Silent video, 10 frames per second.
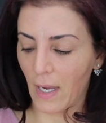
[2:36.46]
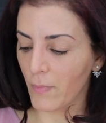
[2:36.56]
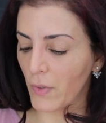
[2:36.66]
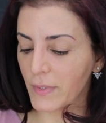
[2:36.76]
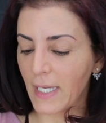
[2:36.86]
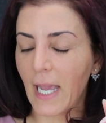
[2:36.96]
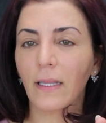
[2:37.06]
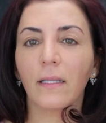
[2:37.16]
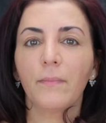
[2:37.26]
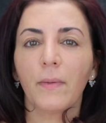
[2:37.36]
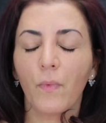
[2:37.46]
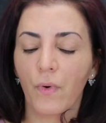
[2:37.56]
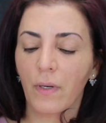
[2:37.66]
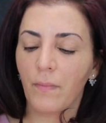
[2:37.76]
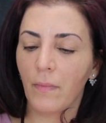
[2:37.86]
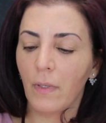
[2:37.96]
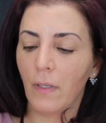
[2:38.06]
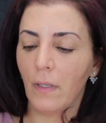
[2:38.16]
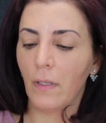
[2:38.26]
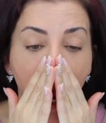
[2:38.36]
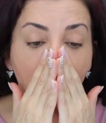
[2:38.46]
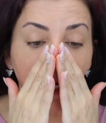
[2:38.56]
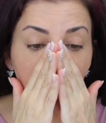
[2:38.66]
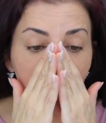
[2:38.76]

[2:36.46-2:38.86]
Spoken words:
I'm going to add a little bit more. I